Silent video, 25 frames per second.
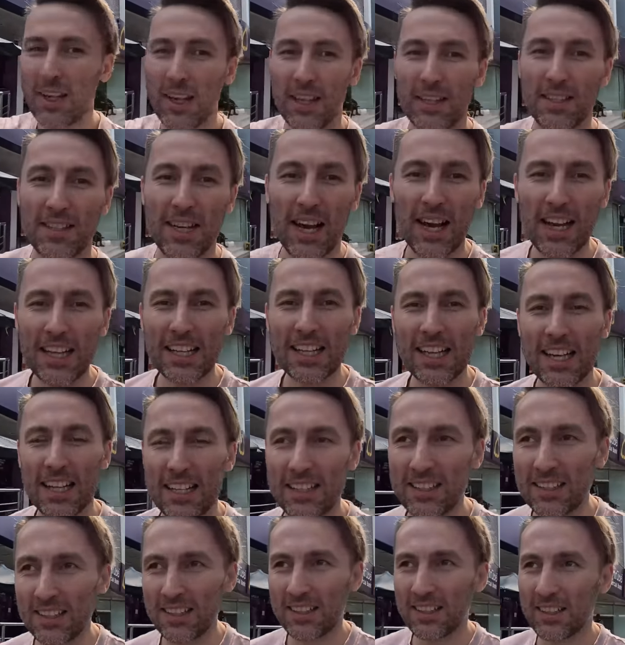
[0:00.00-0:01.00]
In
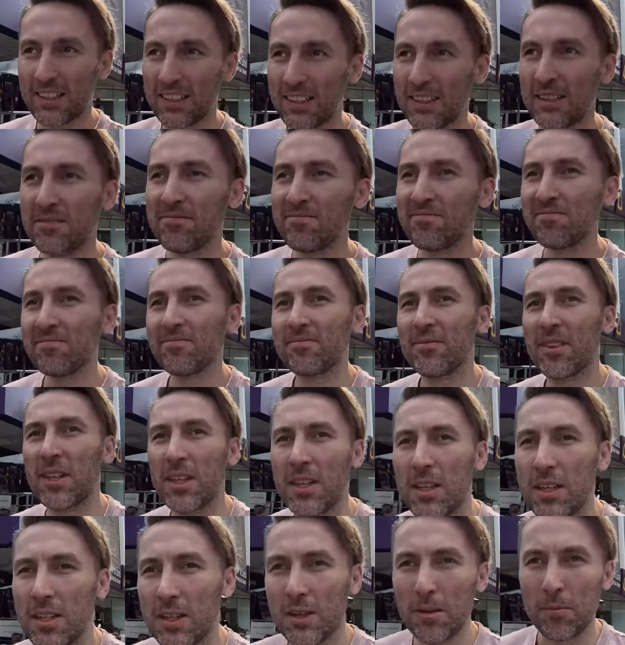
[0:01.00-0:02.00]
Thailand,
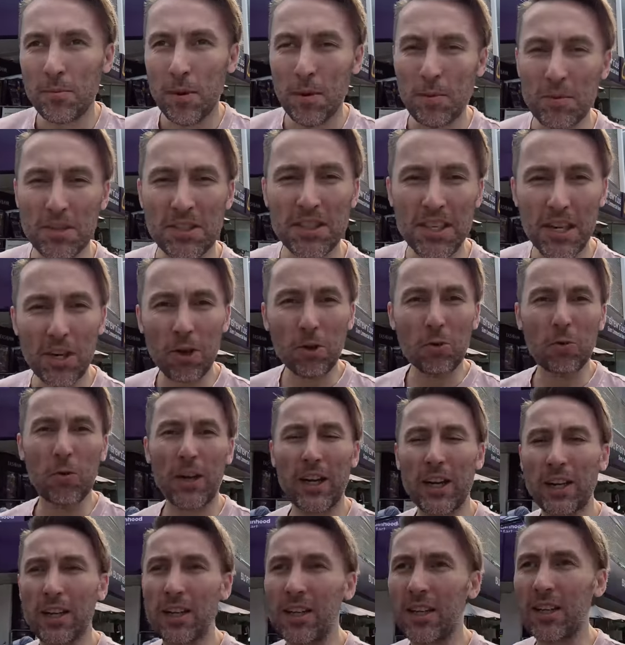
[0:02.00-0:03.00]
people still
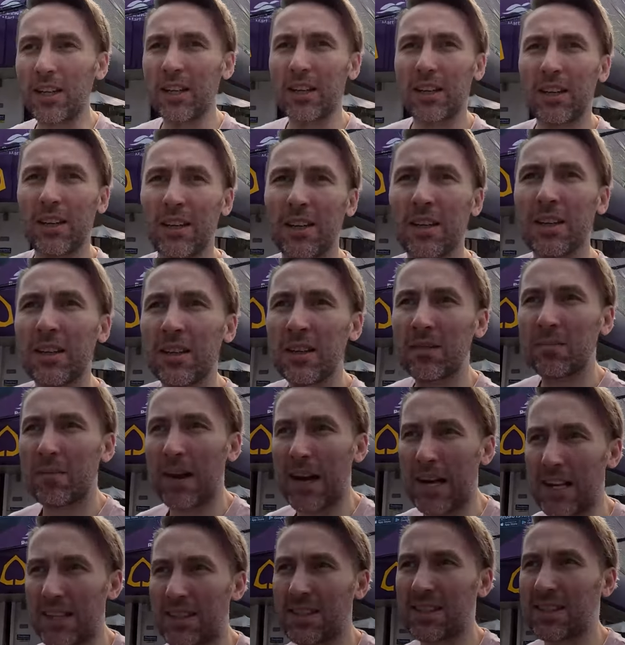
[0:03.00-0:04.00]
wear
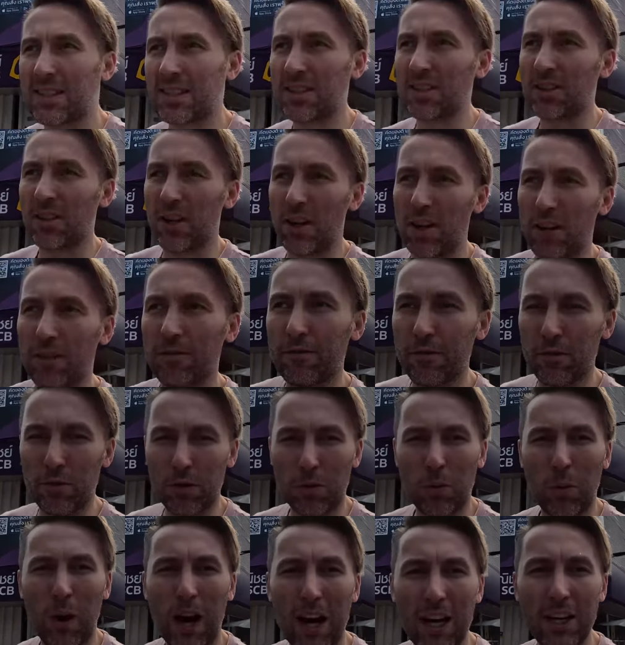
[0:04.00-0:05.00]
masks are
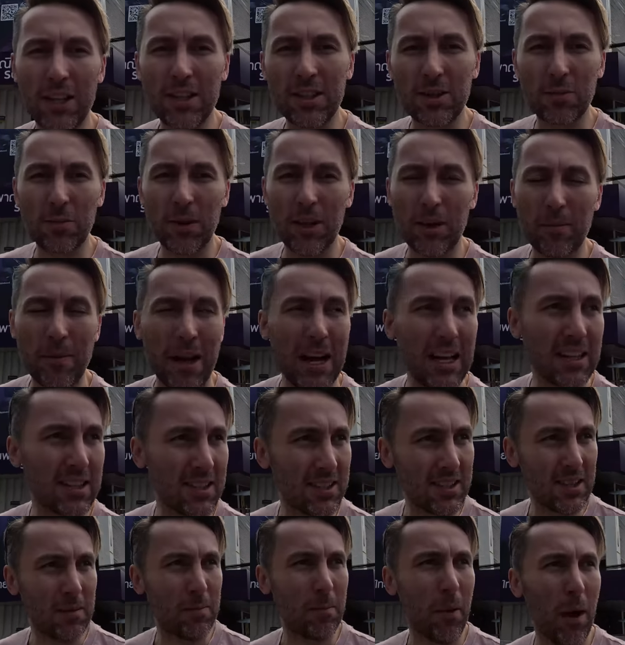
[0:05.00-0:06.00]
required to wear
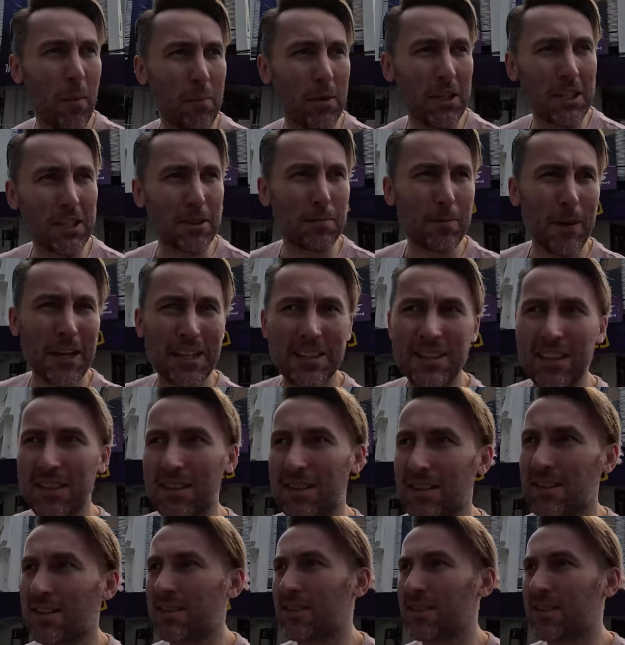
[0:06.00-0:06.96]
masks in public spaces.